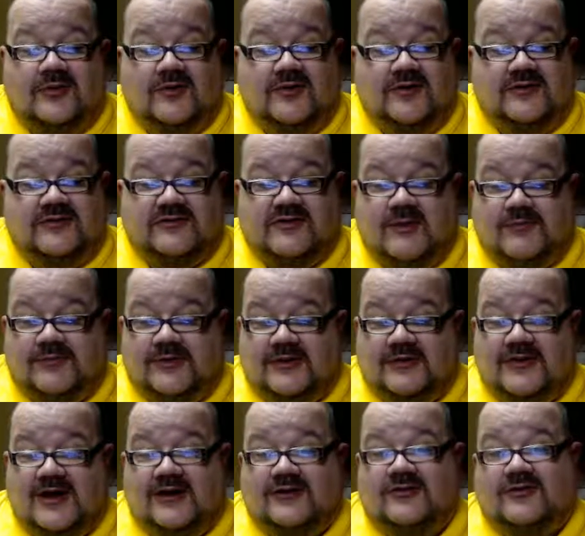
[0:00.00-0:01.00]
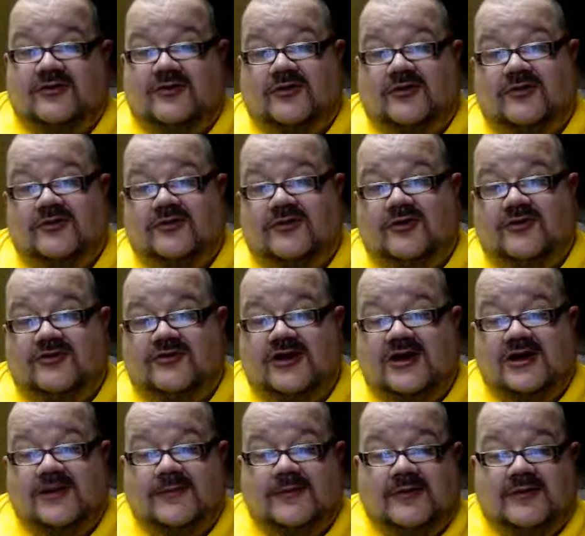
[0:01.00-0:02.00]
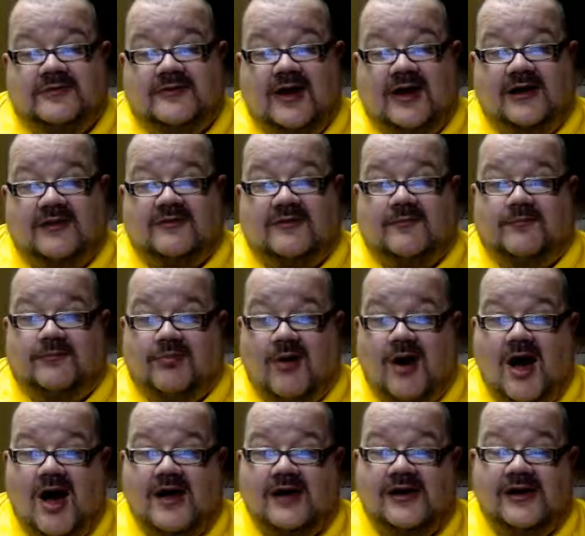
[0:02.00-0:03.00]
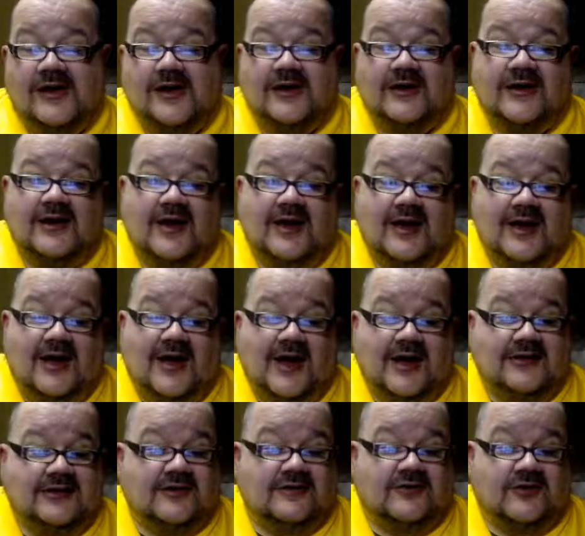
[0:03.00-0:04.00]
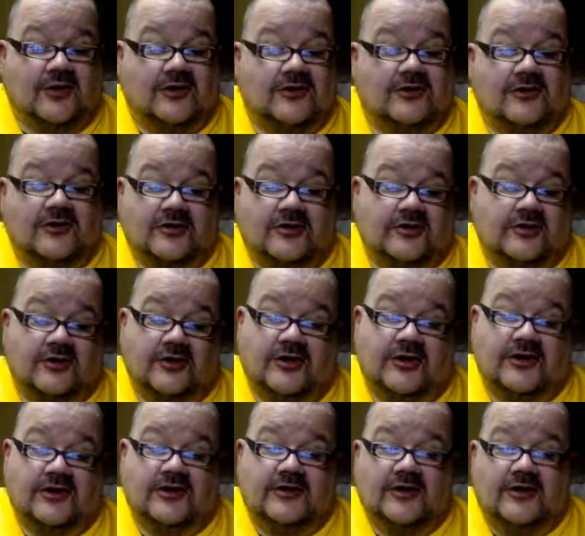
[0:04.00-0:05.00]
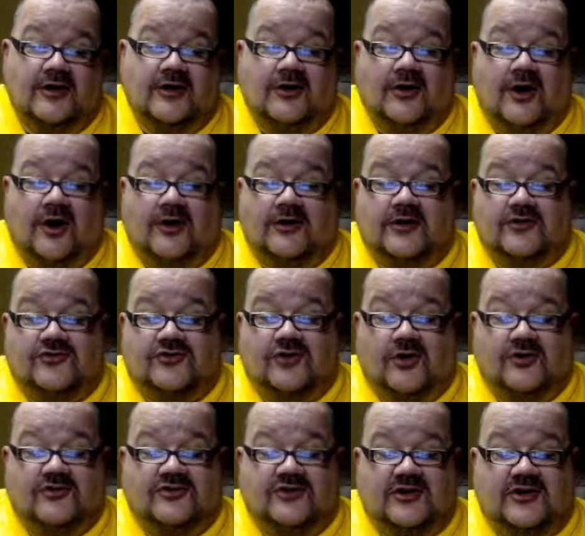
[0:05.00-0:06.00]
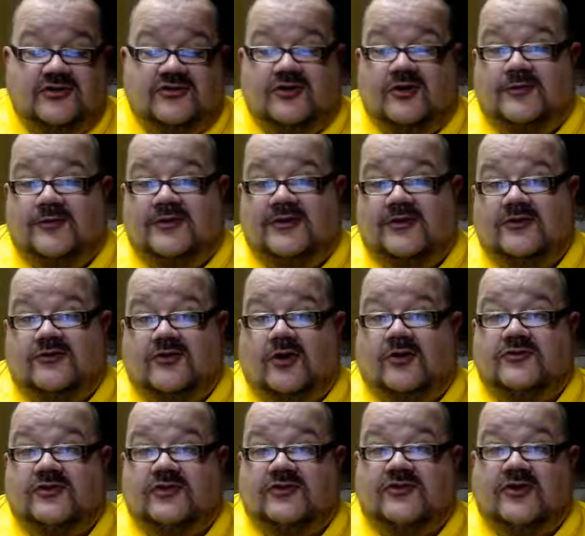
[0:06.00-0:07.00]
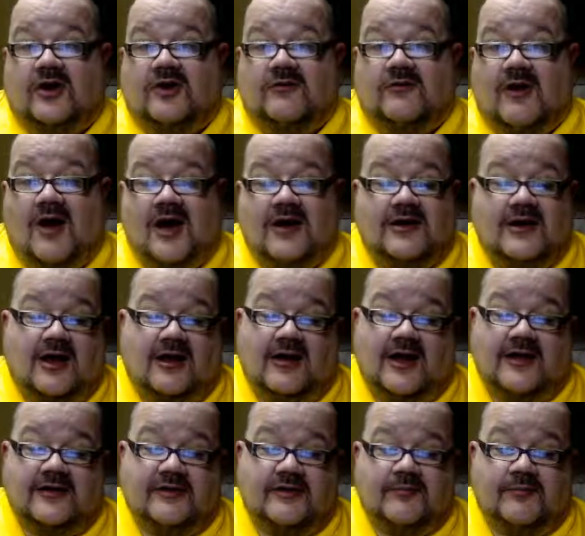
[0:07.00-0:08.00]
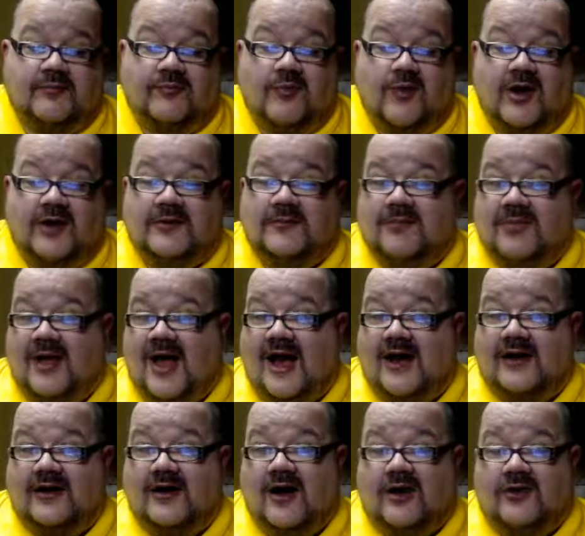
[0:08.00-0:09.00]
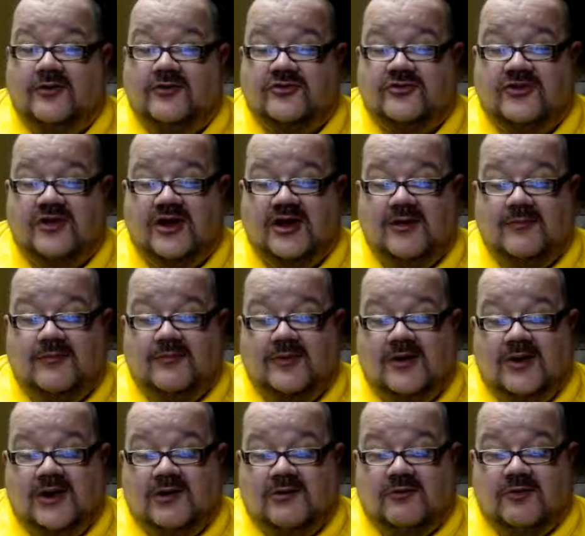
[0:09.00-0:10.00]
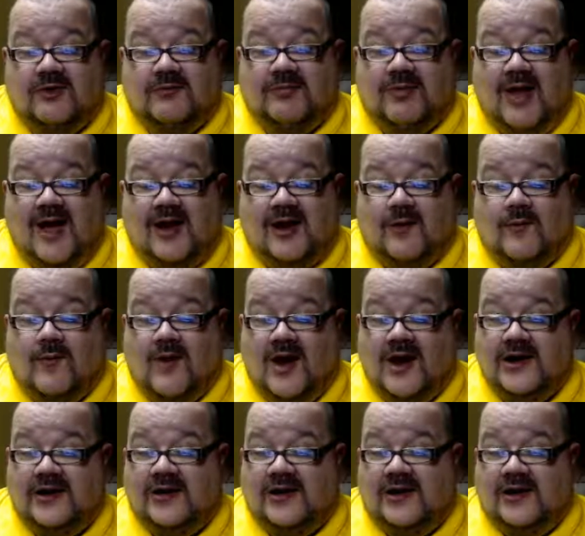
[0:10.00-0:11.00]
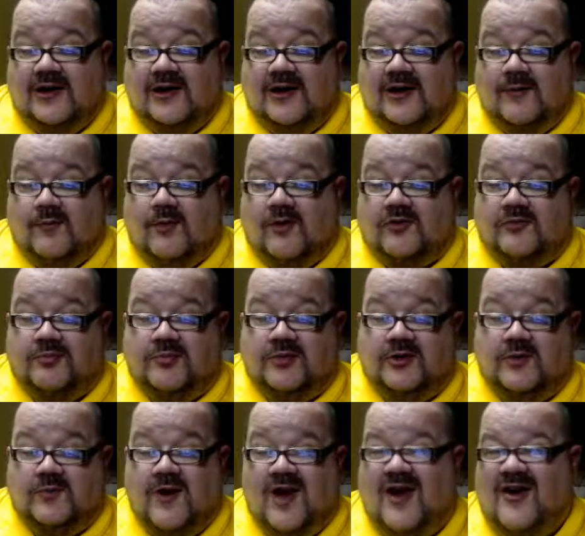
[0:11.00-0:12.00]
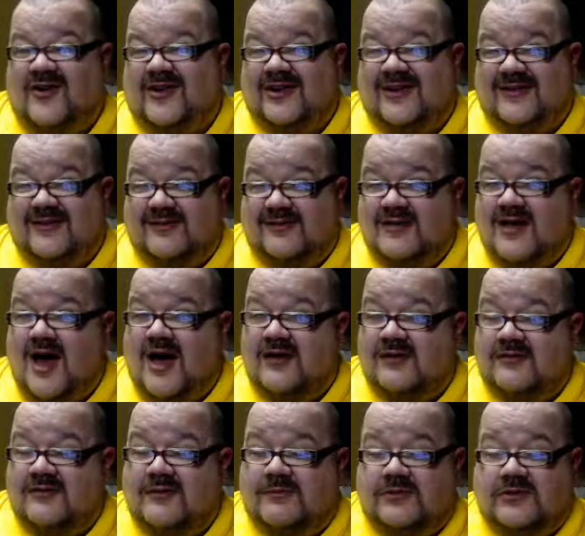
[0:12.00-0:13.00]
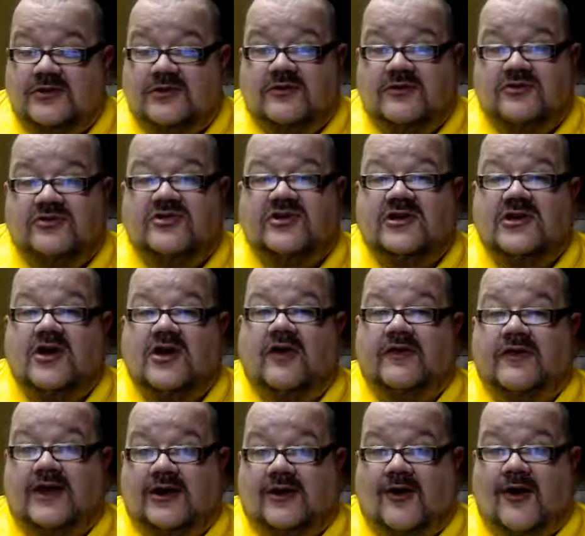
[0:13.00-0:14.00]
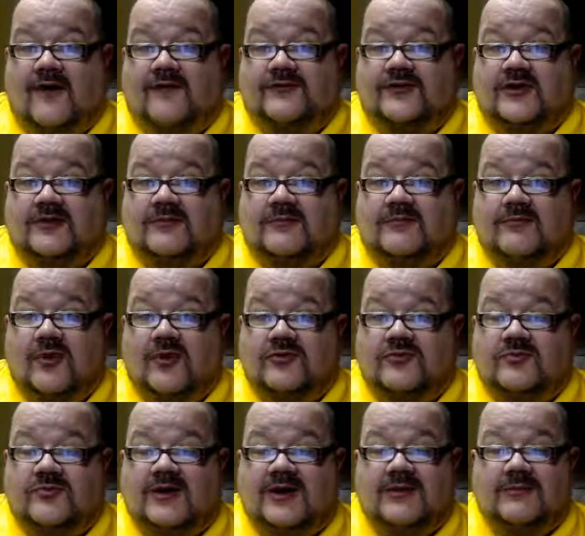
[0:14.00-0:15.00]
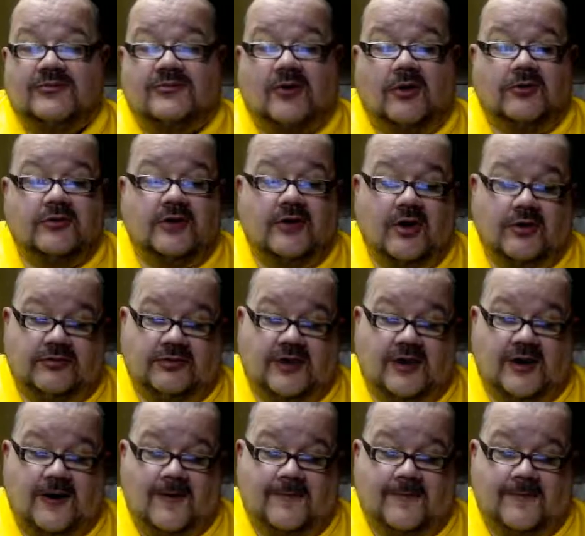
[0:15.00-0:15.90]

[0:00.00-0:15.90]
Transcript: It's something that your team could take some pride in, and it's going to look good on a jersey, assuming the jersey's done right. I like the red and black color scheme, red, black, and white. It works pretty well, and it's not something you see all that often. Most teams don't go there.